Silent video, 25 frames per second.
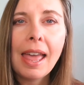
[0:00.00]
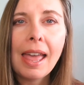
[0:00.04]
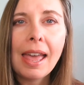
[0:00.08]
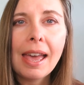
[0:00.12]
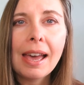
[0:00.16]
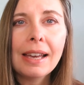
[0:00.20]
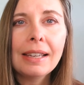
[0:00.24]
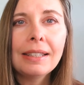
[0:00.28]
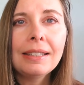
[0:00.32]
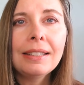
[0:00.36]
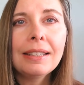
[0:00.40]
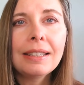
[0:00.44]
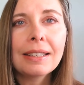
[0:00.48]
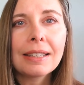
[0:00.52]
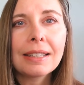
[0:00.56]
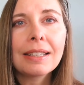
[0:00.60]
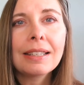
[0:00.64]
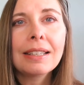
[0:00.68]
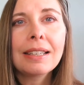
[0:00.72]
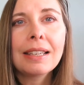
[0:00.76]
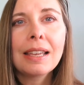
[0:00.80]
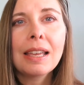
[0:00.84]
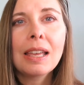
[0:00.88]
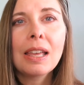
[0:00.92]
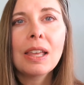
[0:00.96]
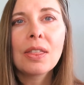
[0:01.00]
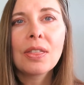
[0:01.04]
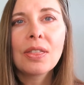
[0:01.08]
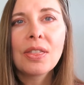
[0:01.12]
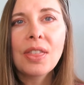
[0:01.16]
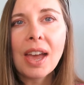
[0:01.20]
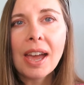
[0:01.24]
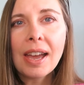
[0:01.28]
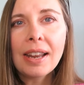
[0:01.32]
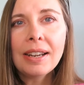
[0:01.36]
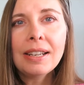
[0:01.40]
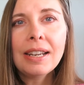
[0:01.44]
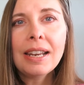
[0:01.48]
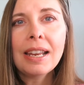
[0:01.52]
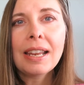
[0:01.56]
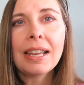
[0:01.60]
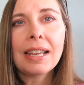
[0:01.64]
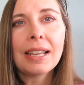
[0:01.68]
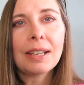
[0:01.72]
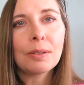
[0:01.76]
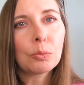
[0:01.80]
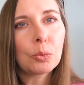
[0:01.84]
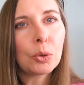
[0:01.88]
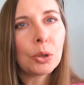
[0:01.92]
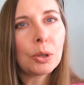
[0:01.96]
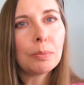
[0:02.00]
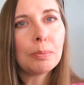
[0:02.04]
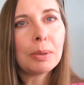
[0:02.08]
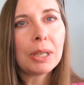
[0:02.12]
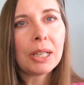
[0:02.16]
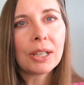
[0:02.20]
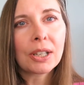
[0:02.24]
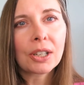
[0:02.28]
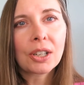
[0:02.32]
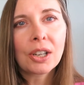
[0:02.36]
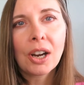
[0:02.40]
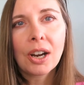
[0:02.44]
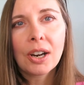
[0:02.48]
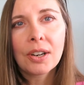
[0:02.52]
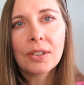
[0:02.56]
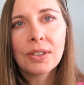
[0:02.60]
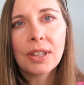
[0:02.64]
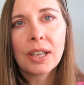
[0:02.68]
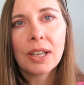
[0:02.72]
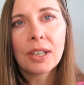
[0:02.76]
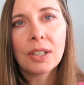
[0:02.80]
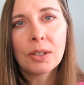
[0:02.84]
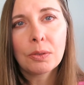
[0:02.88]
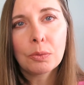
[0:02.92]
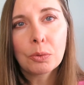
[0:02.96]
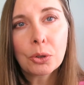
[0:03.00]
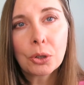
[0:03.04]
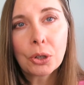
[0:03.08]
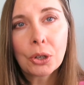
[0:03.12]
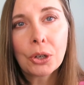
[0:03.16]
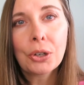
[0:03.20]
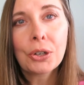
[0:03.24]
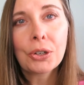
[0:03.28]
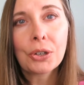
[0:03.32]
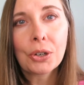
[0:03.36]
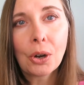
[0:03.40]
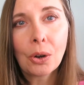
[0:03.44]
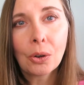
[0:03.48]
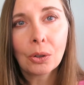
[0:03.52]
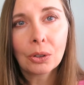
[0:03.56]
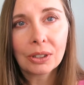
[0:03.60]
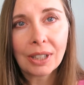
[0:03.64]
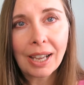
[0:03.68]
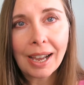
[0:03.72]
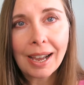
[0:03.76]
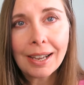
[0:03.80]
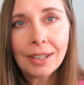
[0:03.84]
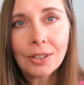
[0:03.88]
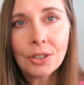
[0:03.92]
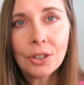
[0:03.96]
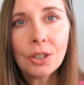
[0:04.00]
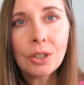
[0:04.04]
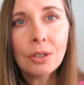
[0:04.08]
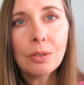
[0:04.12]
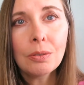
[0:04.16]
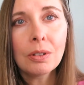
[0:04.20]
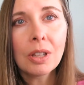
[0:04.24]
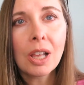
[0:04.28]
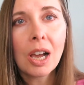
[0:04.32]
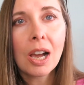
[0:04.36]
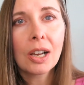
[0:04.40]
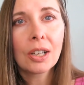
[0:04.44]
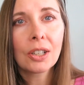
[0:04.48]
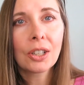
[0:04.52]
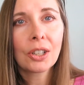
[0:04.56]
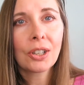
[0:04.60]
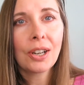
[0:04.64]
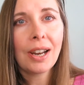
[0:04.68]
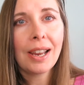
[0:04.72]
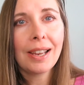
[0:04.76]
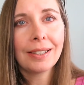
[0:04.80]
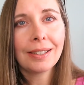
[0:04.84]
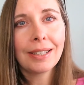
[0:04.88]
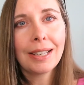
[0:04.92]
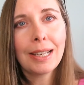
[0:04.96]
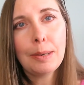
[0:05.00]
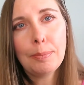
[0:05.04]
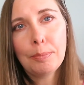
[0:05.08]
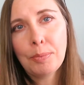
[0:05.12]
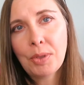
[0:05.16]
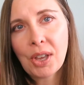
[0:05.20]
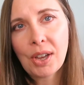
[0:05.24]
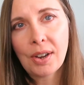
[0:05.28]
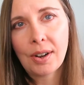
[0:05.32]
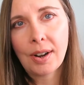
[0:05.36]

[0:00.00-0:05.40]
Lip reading: and then it would be a card that you could hold on to longer and keep